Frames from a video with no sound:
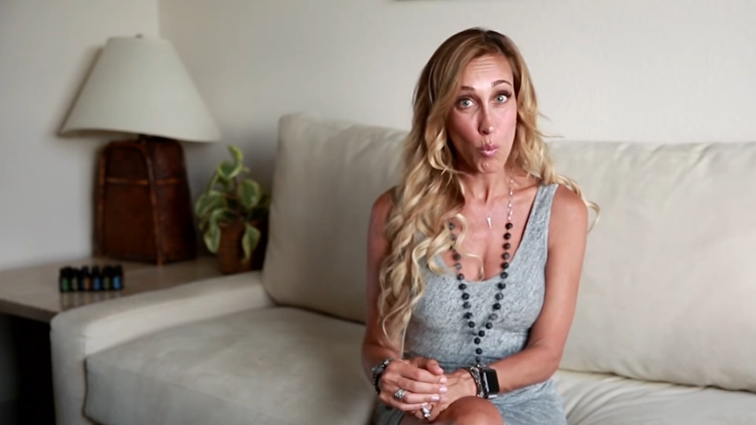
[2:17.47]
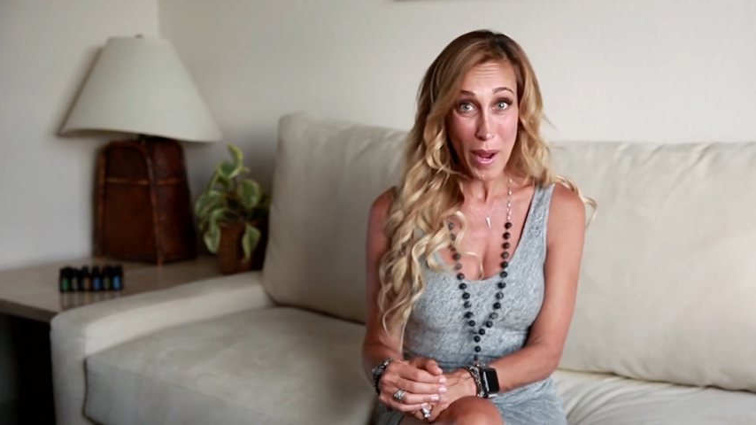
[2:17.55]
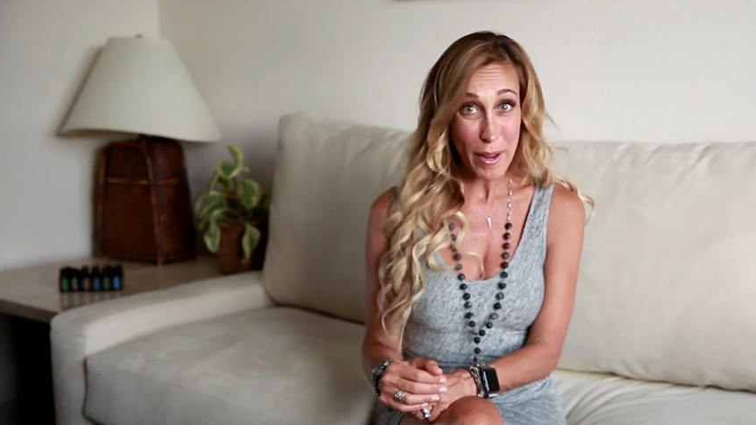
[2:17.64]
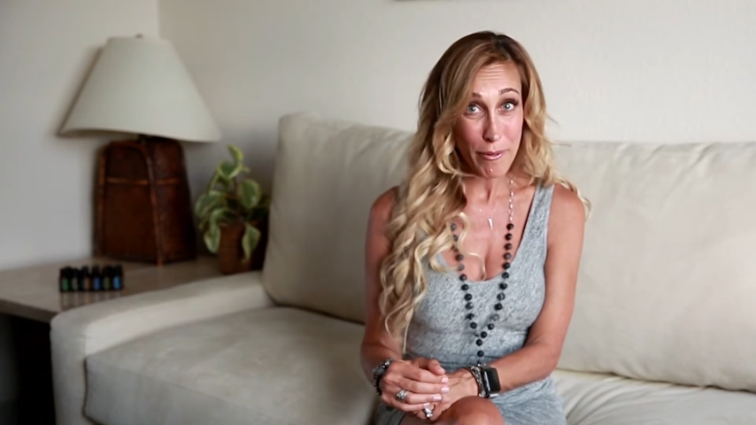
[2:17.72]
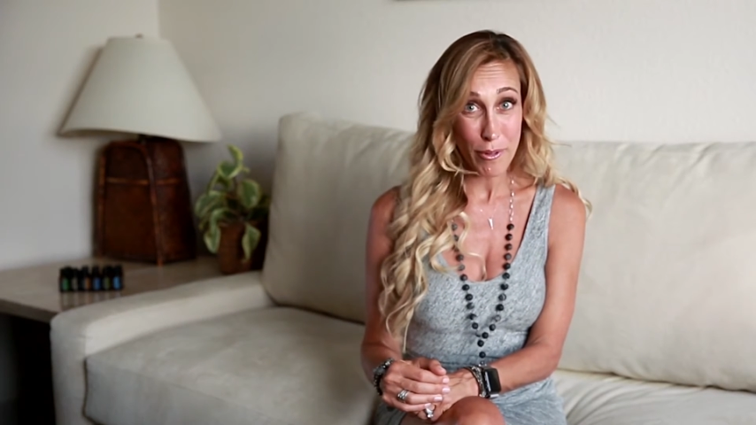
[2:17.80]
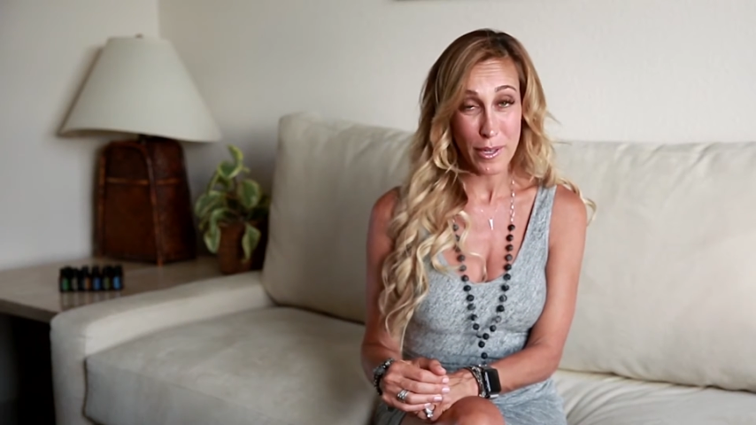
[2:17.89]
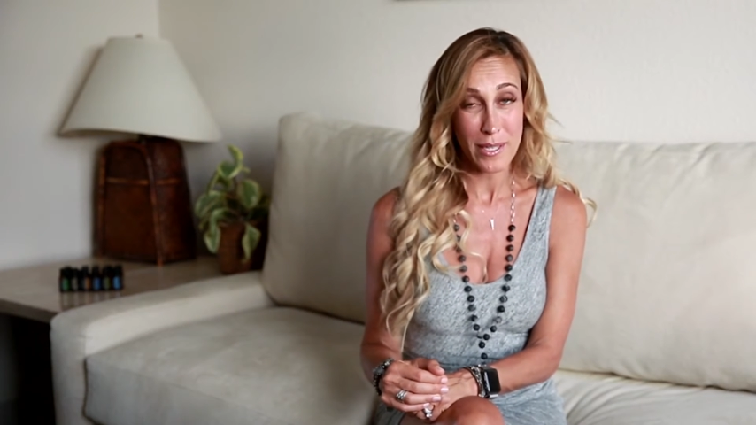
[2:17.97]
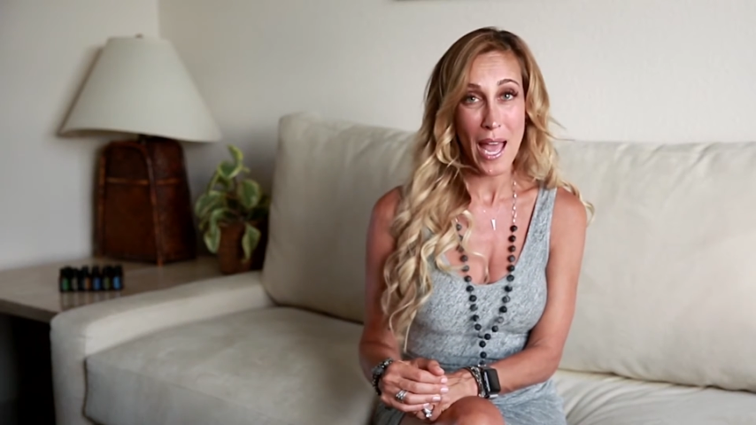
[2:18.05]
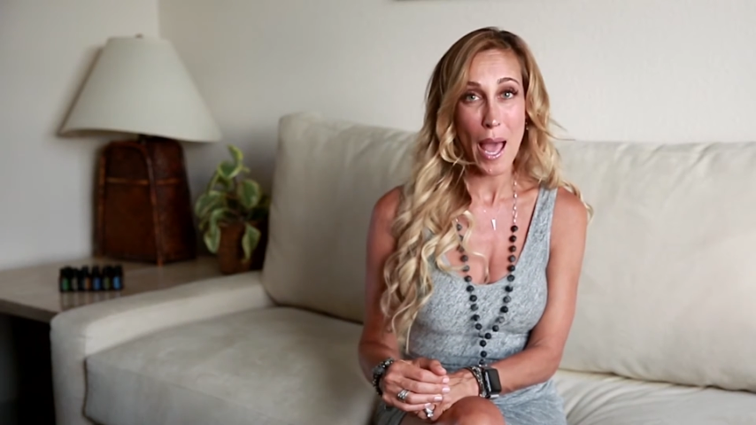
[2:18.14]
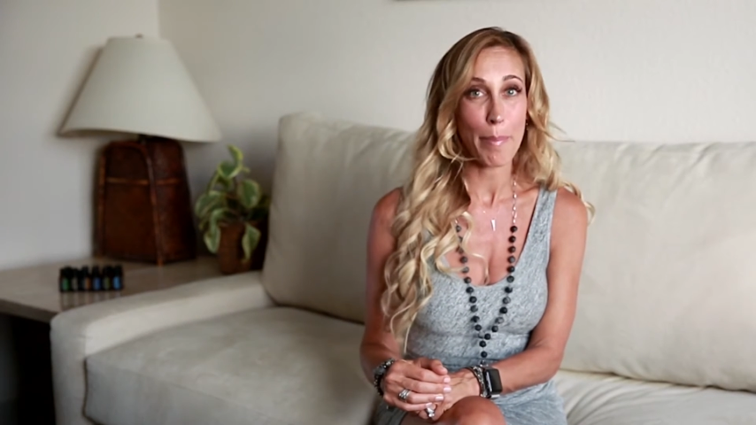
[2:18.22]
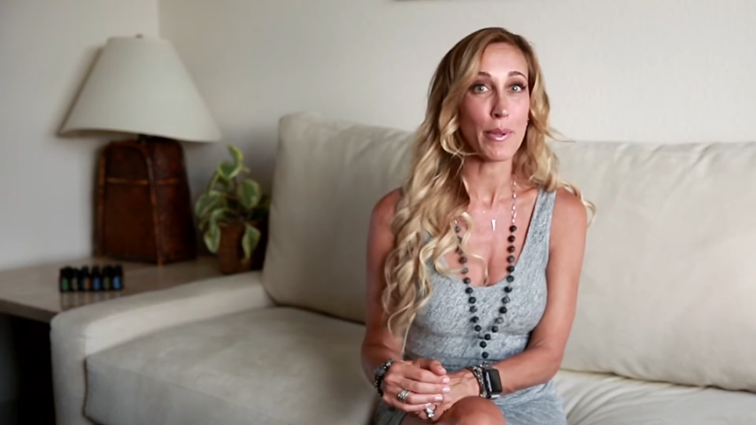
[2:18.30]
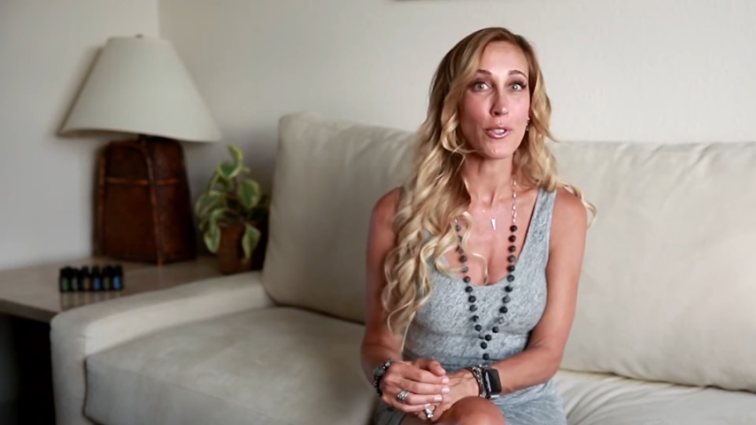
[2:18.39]
wait for it to
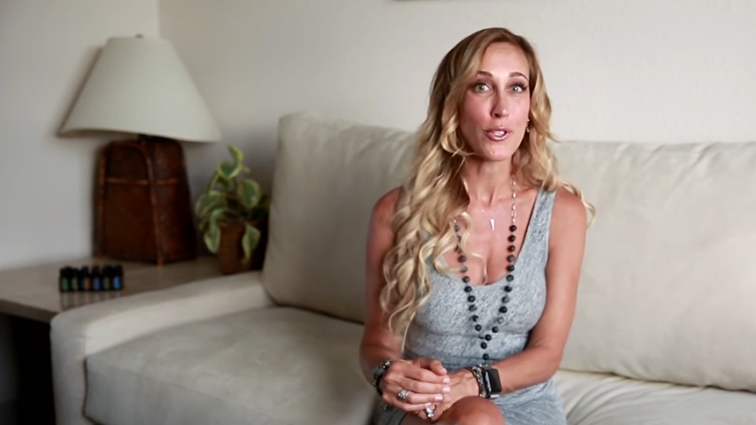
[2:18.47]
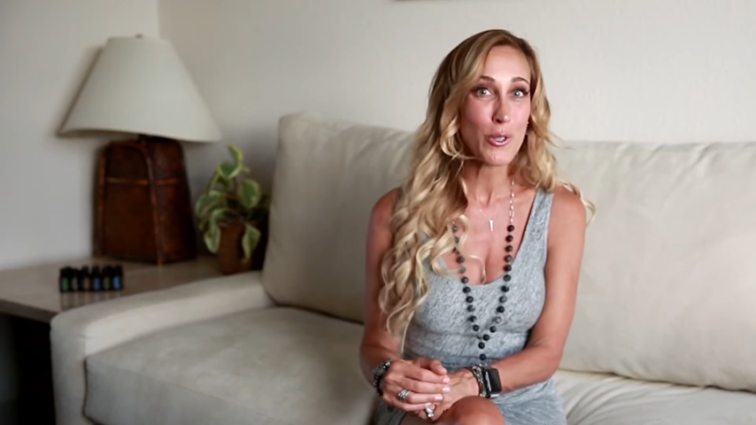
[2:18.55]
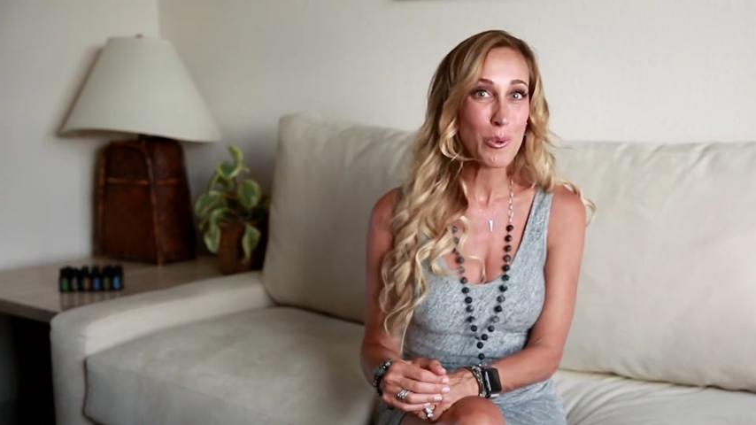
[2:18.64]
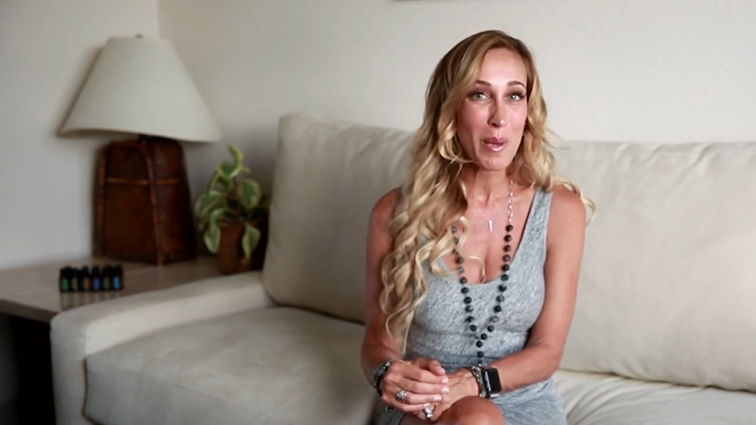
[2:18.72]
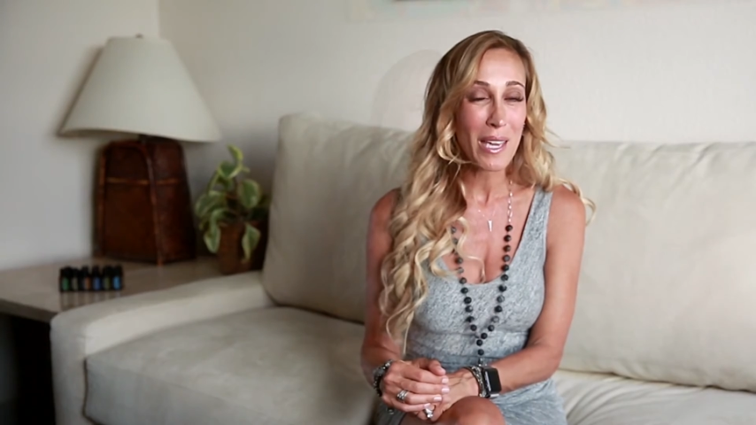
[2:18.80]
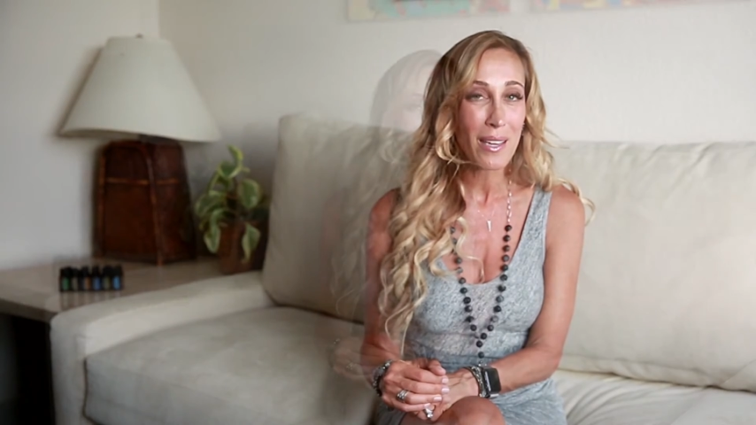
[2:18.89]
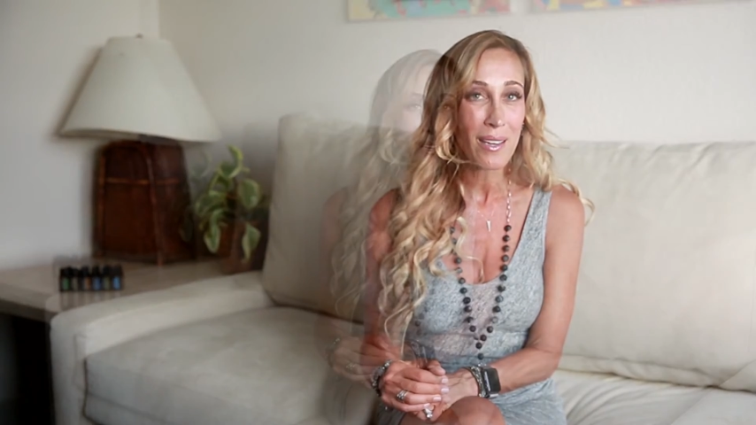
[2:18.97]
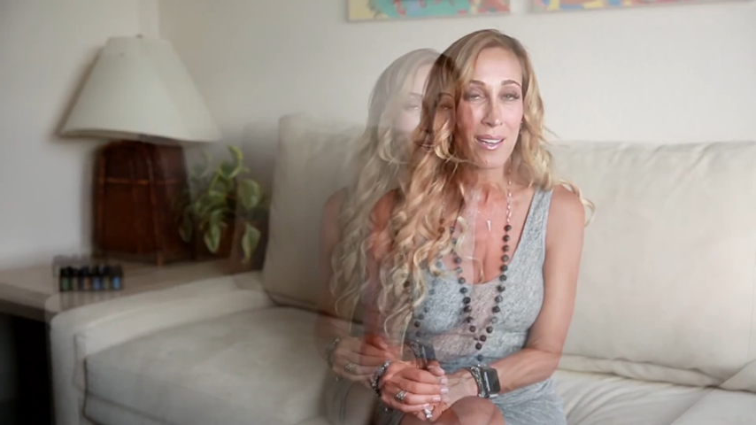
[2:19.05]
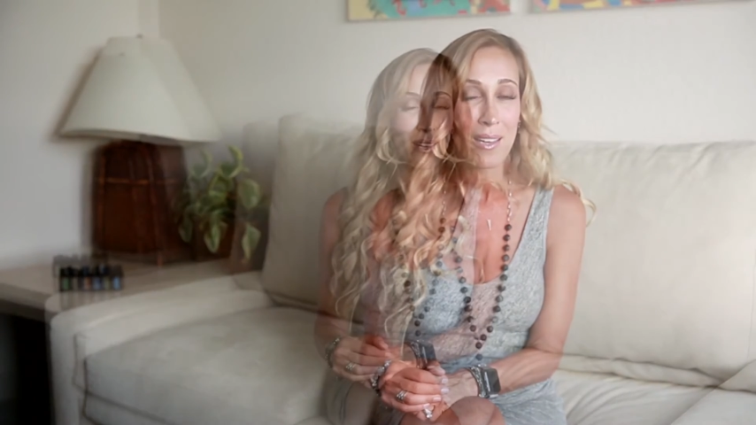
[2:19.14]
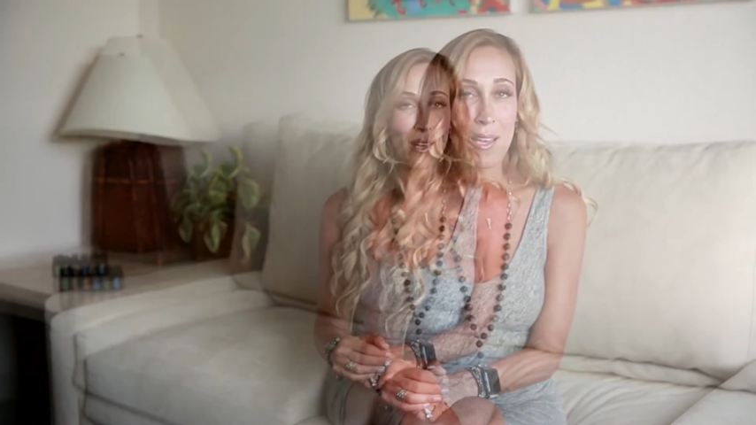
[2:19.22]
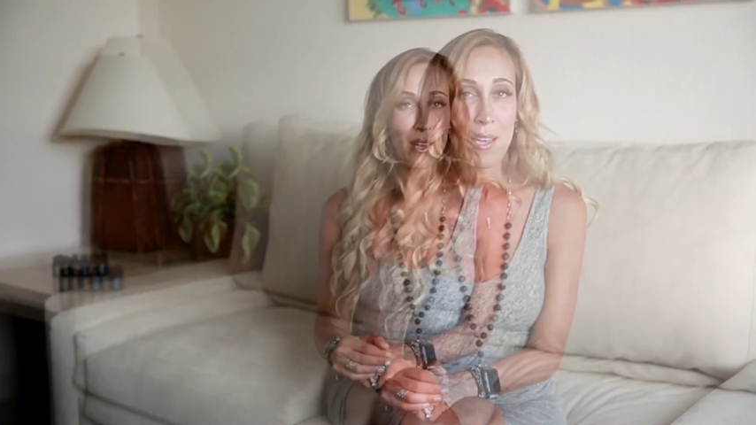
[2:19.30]
happen to me.